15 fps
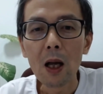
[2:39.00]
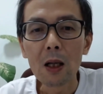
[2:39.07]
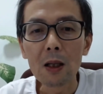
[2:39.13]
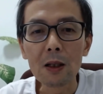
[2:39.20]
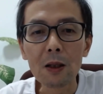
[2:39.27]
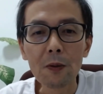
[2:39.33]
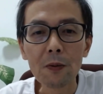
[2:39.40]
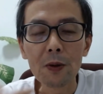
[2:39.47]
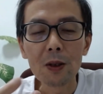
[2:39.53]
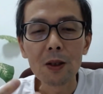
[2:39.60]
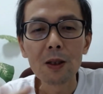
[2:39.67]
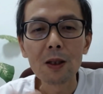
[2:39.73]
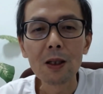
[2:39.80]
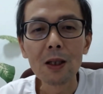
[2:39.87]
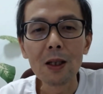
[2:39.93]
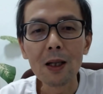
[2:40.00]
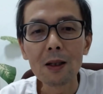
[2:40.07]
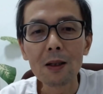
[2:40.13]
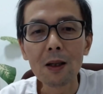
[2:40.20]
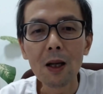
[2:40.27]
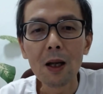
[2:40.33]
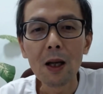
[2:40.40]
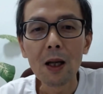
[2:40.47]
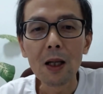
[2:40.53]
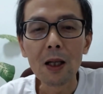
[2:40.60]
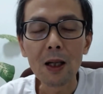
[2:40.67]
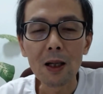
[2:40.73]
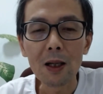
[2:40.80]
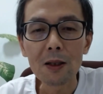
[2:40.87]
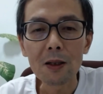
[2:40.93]
different in that in
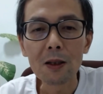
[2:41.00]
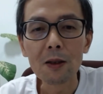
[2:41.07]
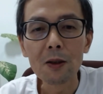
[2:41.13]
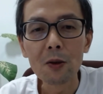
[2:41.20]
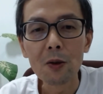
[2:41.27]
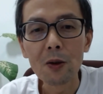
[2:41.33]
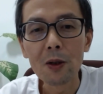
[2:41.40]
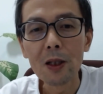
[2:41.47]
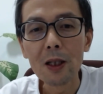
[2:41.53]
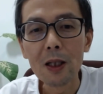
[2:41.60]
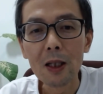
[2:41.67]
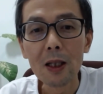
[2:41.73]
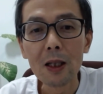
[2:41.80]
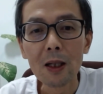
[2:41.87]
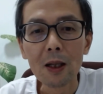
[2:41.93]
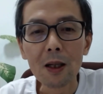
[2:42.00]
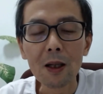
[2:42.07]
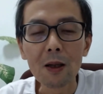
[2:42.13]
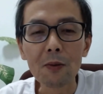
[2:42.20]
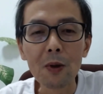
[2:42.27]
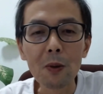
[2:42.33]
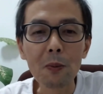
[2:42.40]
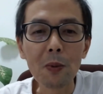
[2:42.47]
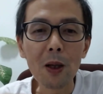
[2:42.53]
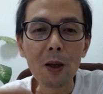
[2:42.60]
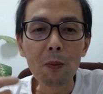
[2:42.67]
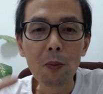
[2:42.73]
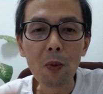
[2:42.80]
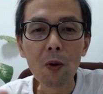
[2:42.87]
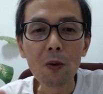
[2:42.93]
classical ukulele, we play
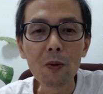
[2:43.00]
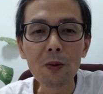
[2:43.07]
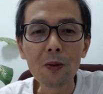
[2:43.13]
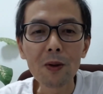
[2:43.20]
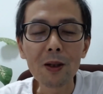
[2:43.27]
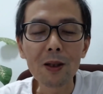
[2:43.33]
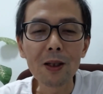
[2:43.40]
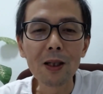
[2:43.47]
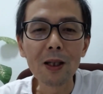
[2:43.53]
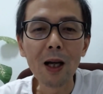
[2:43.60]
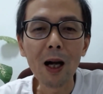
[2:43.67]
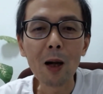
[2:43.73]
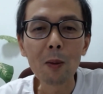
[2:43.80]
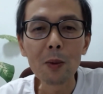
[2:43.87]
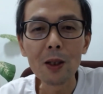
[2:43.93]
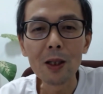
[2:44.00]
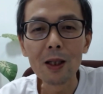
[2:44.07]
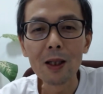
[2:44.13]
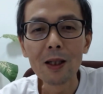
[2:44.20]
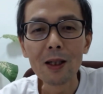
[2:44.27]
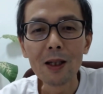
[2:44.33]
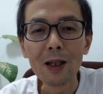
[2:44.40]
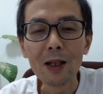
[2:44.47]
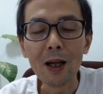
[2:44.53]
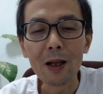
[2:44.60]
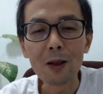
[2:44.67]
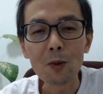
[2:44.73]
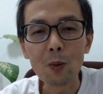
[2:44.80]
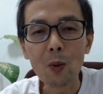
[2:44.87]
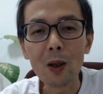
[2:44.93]
both the harmony
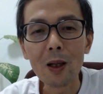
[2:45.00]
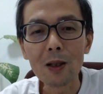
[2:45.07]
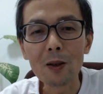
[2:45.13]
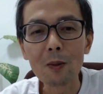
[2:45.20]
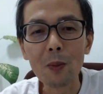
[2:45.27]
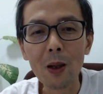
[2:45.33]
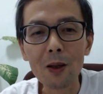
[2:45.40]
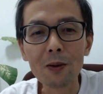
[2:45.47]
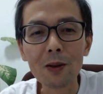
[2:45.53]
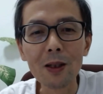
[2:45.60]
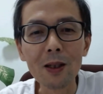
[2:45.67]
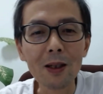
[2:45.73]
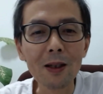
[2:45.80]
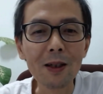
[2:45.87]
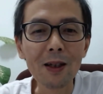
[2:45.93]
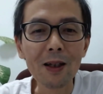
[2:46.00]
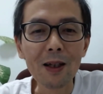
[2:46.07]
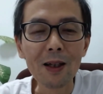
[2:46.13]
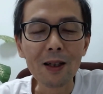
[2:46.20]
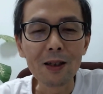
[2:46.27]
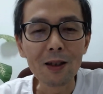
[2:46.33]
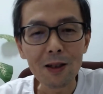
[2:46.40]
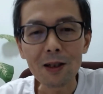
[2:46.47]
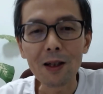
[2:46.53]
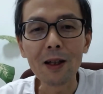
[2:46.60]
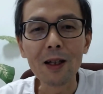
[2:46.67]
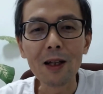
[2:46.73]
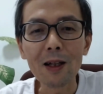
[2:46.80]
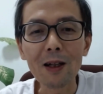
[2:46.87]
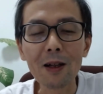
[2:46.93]
as well as the melody. Just
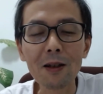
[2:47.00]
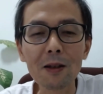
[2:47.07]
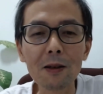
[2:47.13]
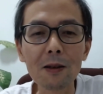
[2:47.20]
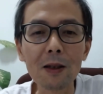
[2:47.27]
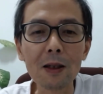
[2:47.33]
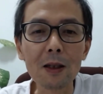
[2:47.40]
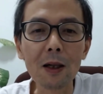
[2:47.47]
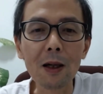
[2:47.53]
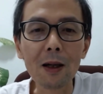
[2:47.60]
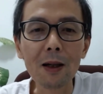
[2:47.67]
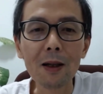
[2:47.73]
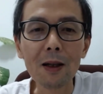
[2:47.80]
like classical guitar,